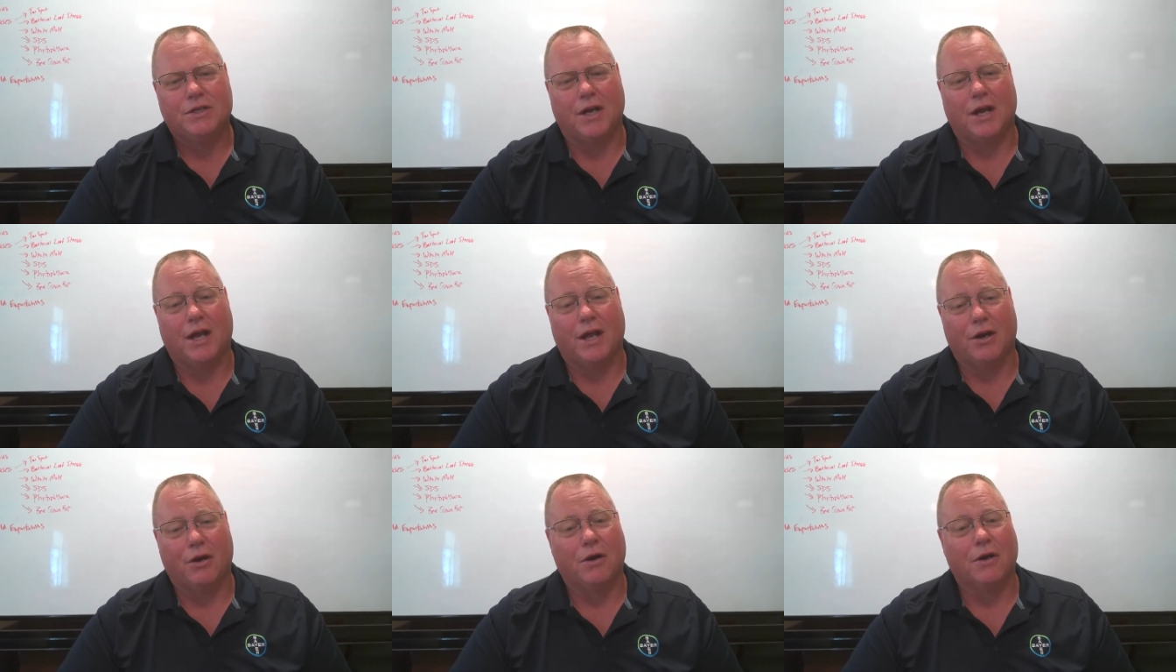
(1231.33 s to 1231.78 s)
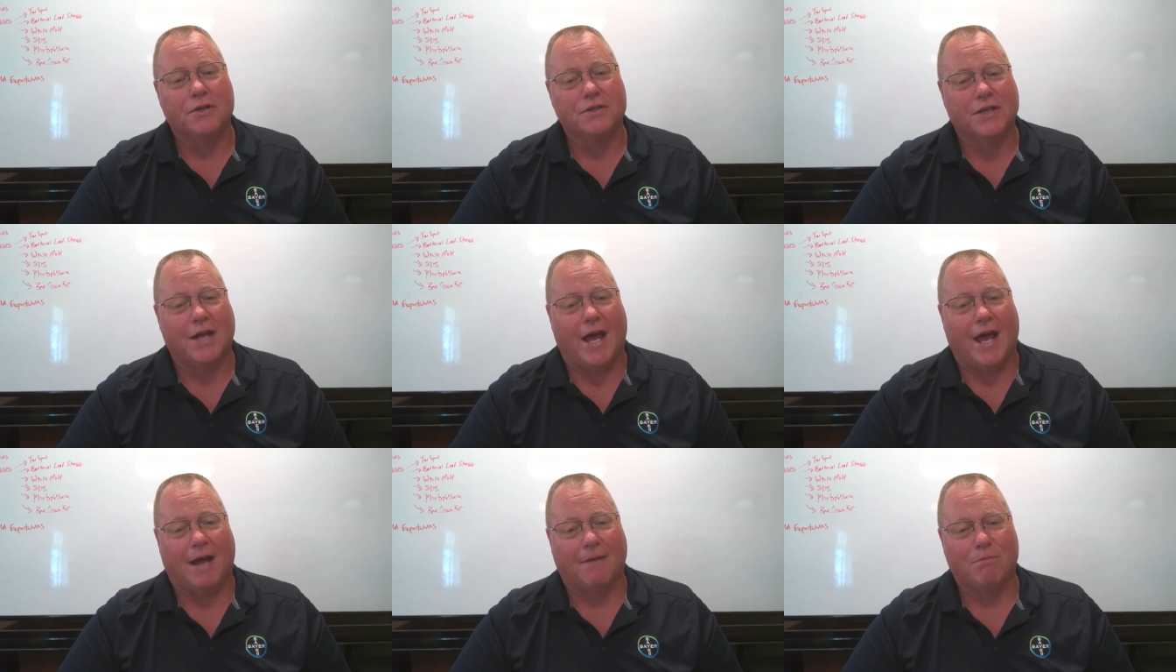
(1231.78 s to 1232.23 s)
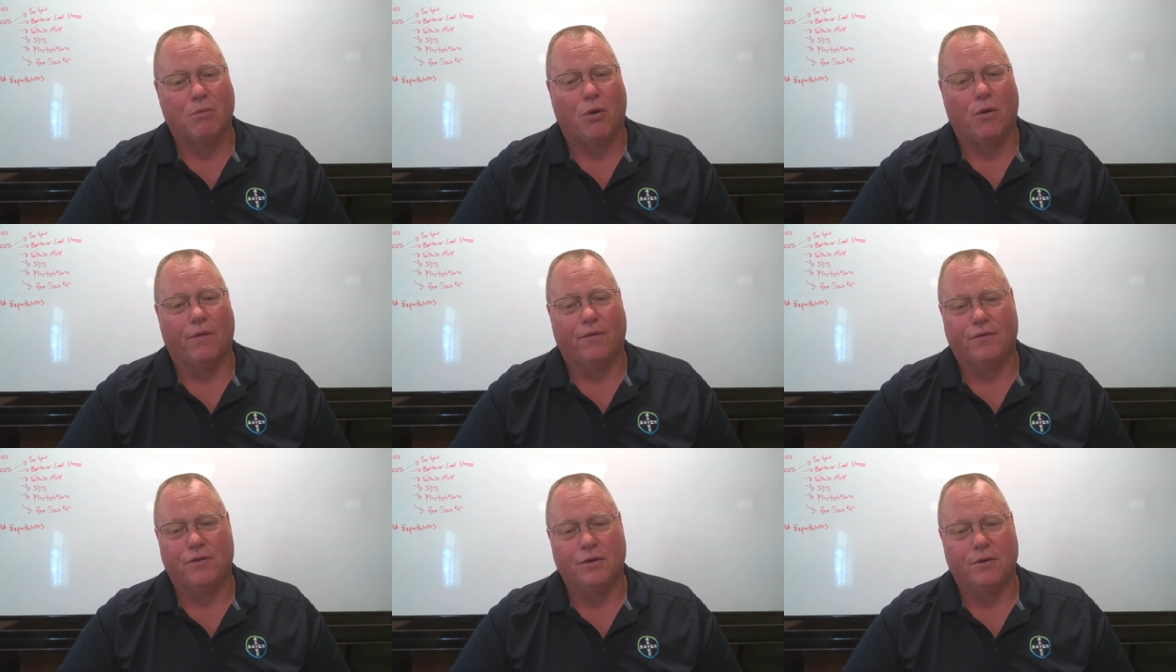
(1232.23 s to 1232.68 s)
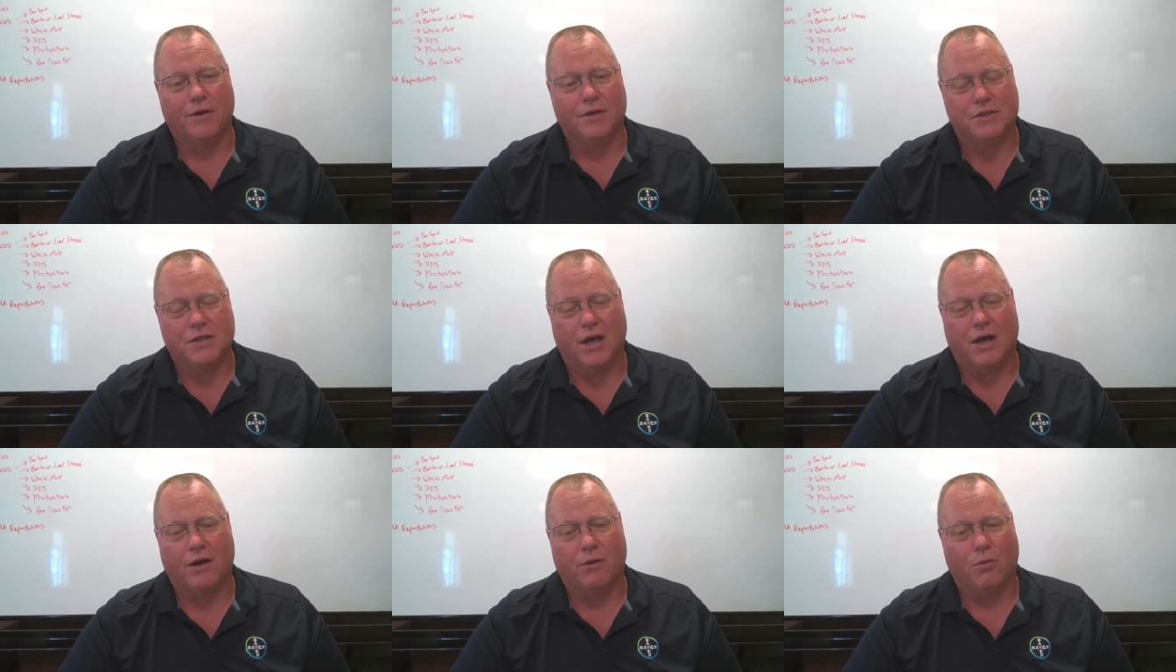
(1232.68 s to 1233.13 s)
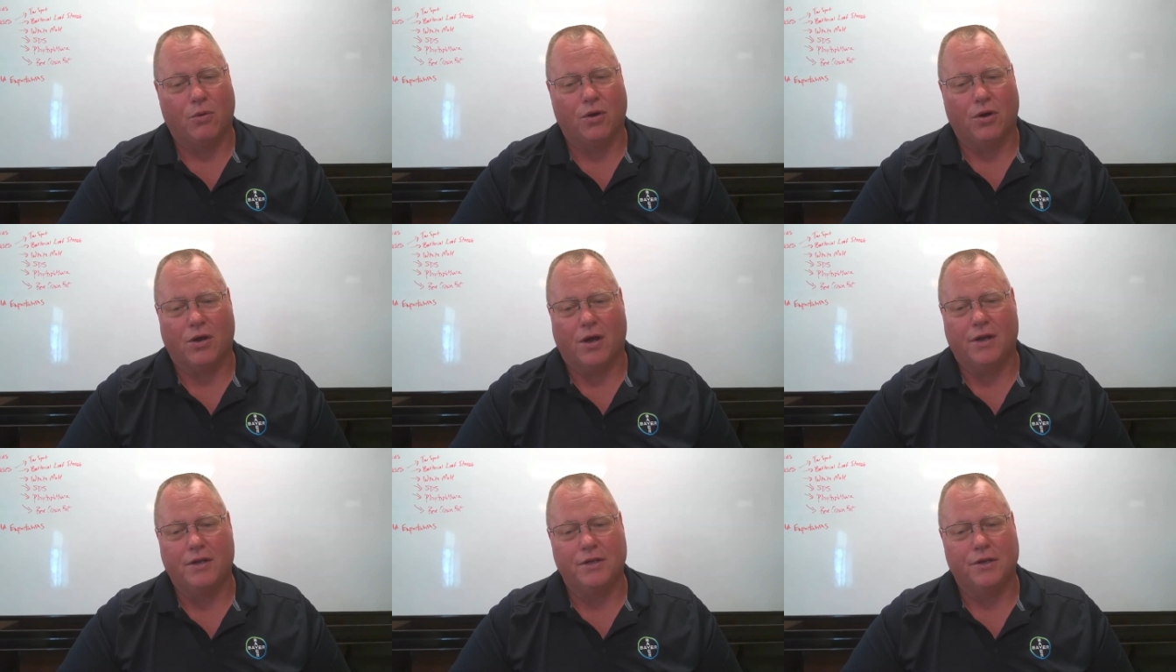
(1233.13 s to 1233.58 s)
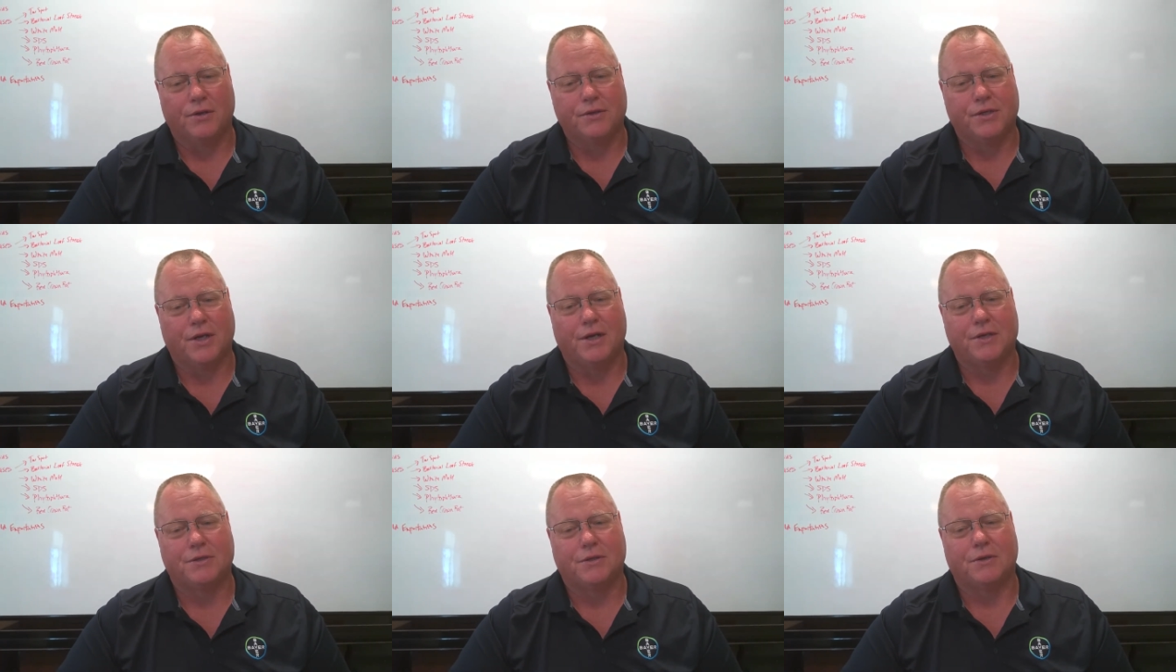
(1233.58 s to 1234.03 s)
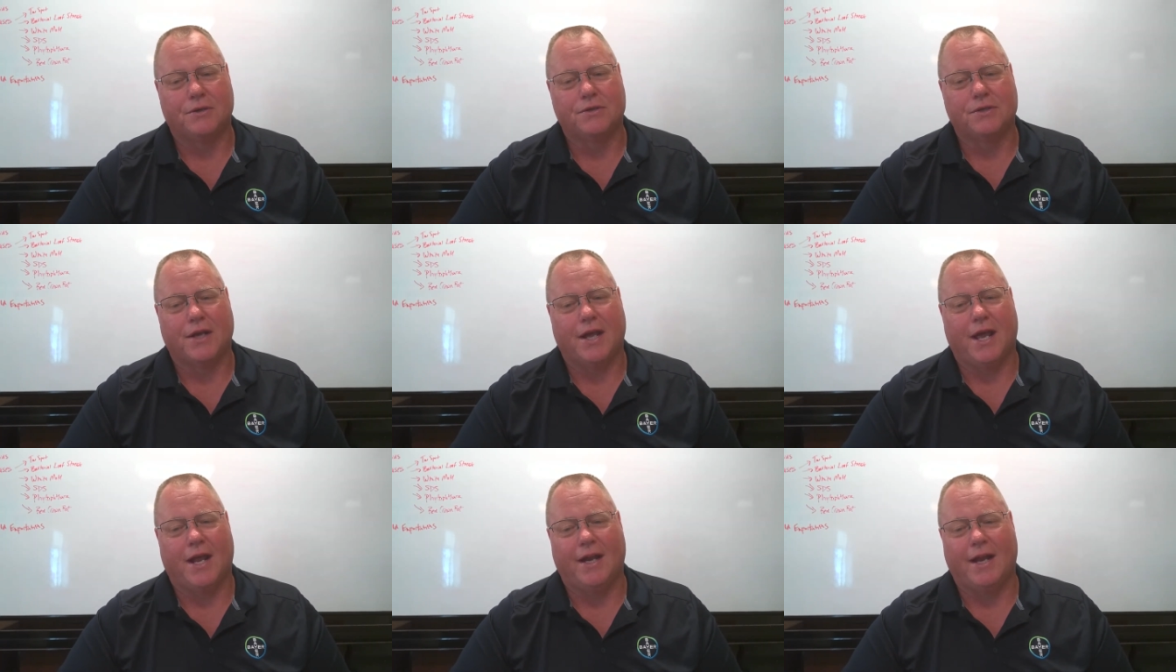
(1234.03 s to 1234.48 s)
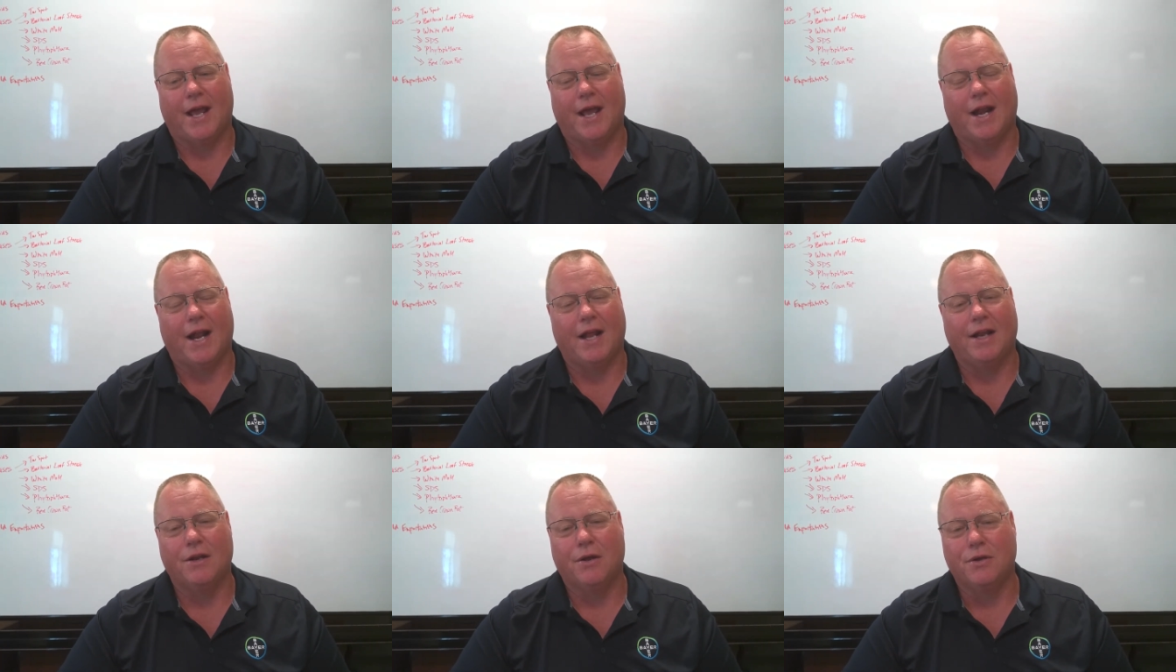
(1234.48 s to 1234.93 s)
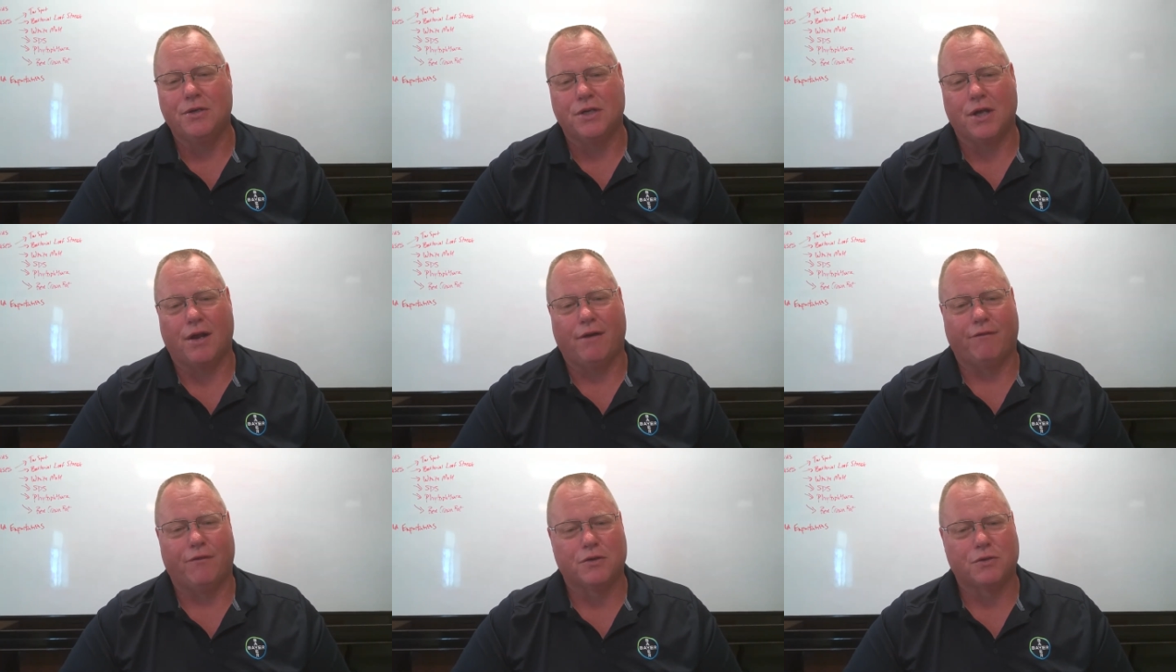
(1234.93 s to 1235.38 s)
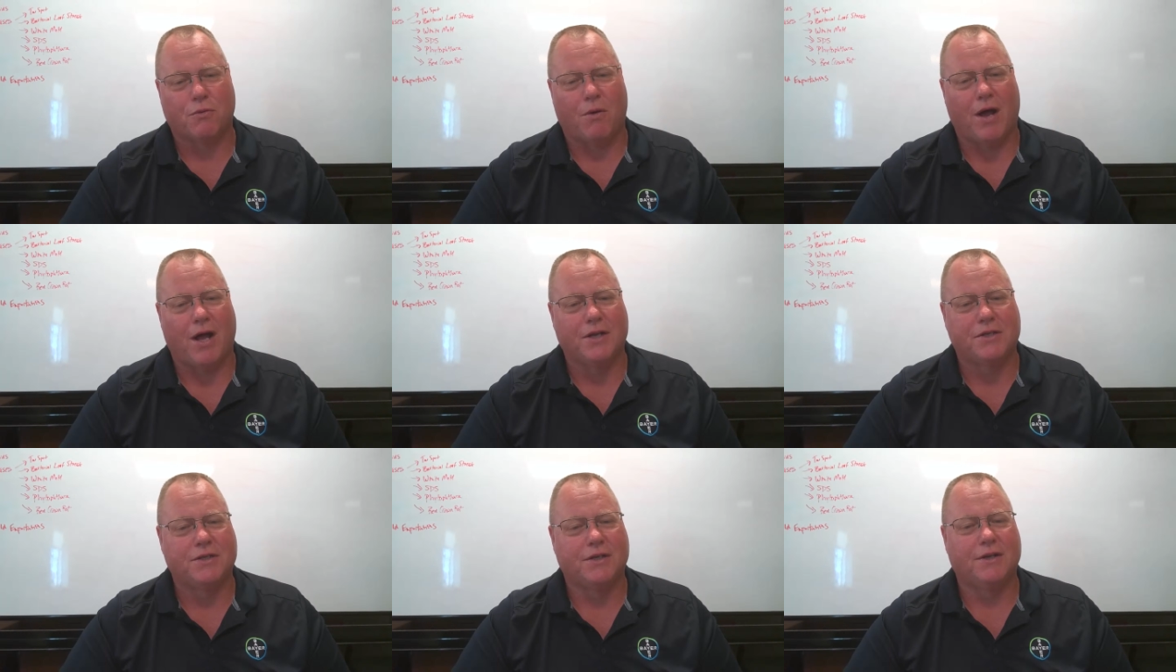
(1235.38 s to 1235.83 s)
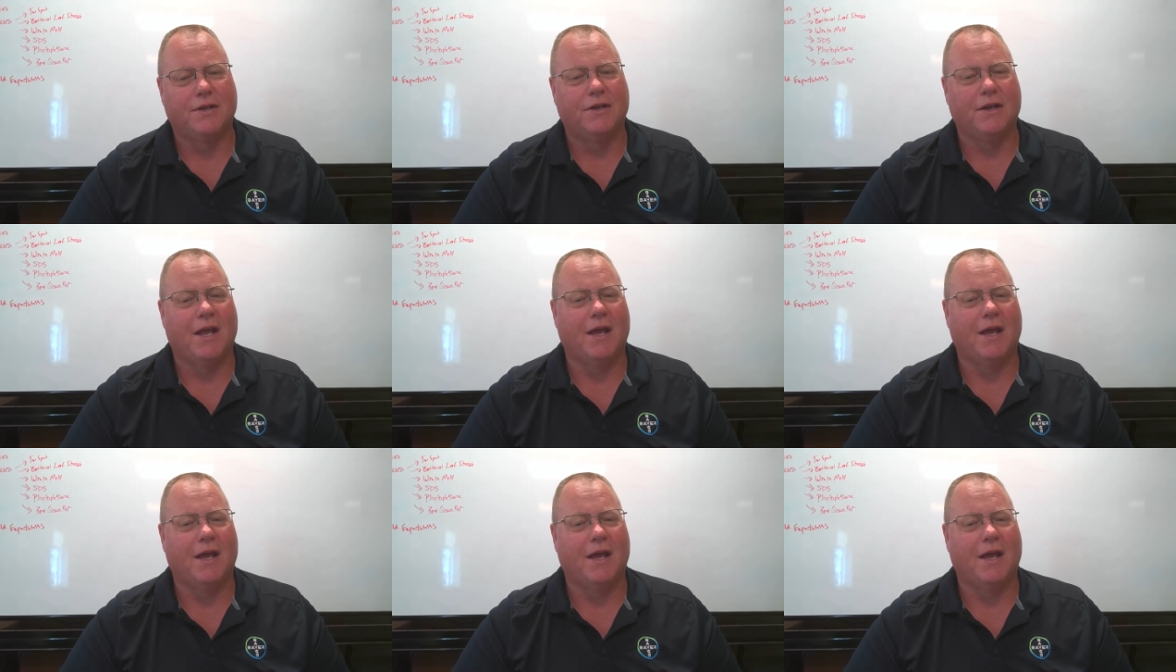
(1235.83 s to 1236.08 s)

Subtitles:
and her and Zach both do a ton of work on yield chasers, and I know Jennifer's watching.